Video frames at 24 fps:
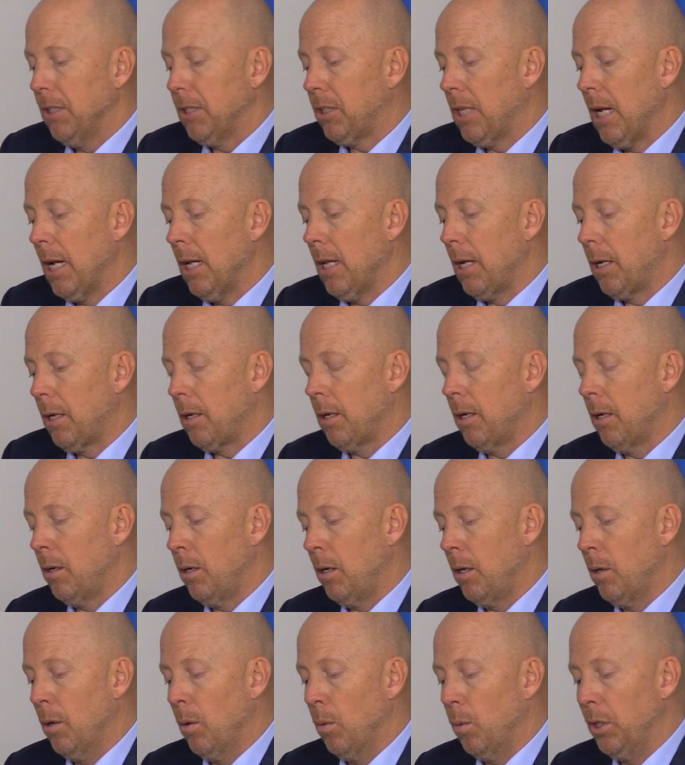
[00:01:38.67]
It's not like,
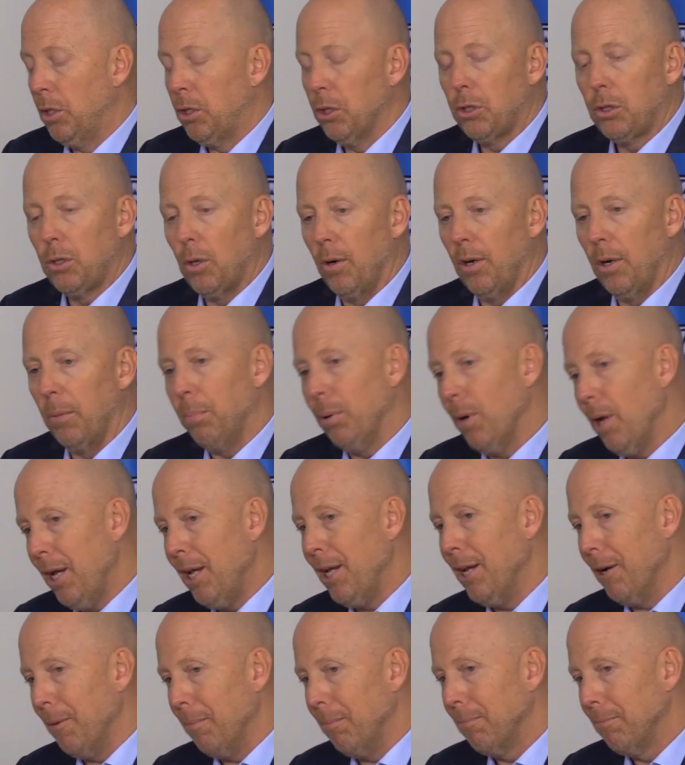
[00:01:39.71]
you know, we just started
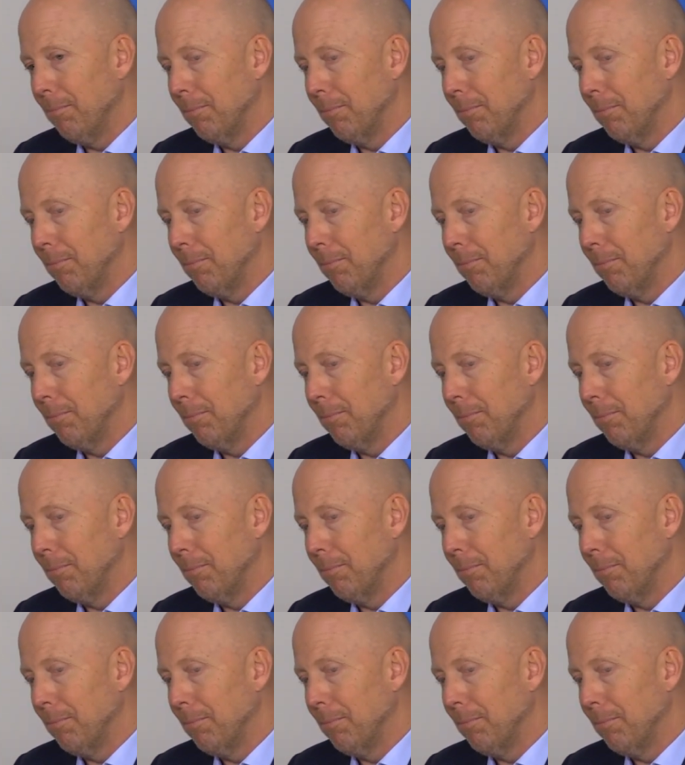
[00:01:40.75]
playing.